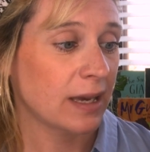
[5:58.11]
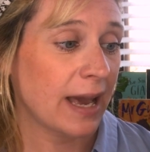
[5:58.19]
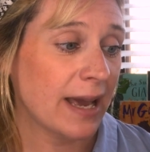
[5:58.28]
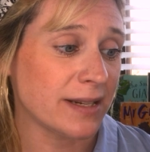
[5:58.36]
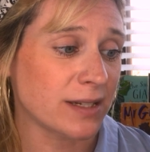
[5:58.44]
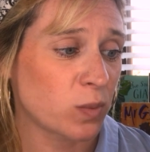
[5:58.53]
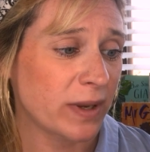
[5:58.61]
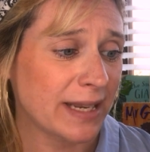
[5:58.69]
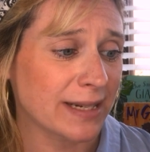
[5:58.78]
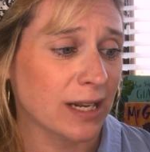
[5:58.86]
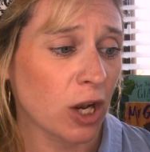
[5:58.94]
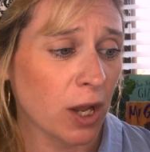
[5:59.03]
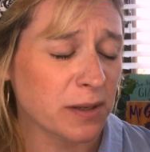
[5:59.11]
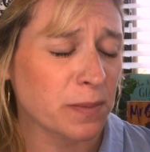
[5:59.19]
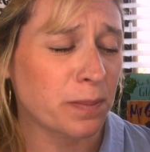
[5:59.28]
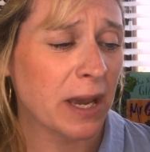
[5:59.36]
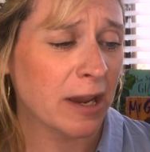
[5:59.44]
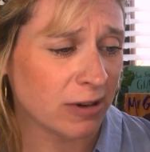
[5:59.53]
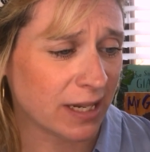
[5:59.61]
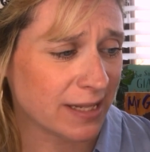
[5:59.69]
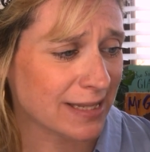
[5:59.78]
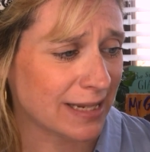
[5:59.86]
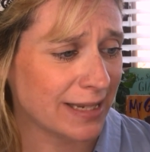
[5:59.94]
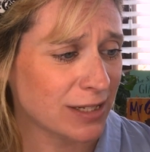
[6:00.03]
And when he had climbed
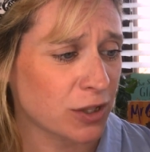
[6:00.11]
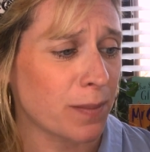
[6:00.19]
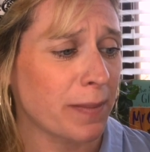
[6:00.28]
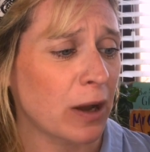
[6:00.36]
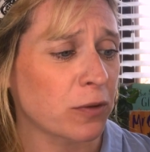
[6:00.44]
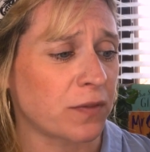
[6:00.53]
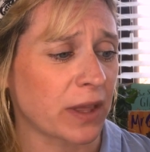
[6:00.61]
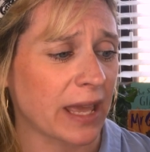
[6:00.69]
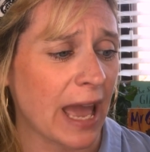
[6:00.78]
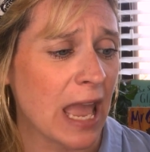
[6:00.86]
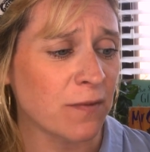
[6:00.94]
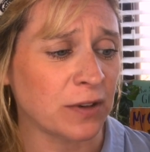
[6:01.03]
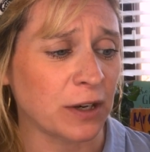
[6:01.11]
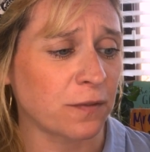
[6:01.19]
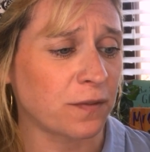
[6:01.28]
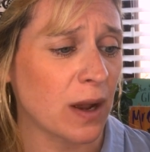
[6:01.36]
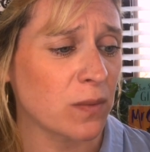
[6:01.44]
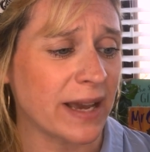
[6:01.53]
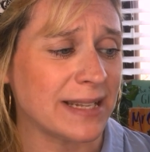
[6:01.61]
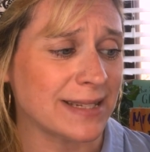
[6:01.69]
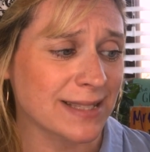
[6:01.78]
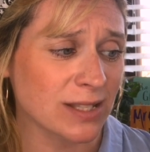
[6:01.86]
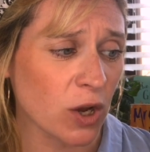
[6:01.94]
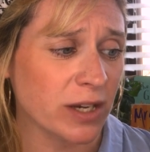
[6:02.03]
perilously to the mouth of the cave and had found that
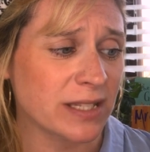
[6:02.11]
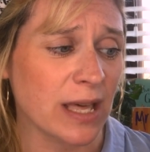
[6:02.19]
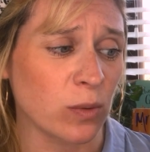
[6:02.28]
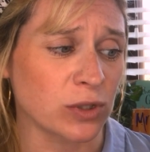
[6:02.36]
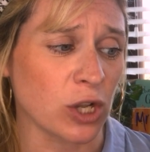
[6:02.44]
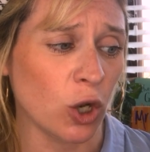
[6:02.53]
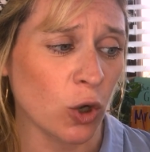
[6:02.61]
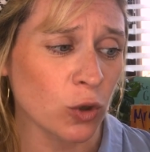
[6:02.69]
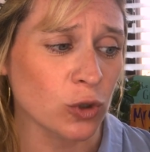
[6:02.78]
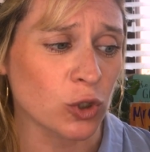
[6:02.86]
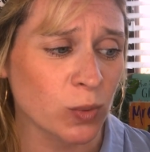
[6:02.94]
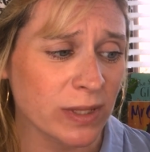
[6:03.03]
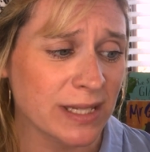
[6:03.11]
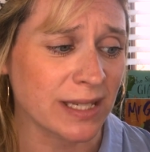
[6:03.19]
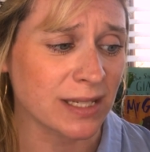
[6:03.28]
inside there was a long twisty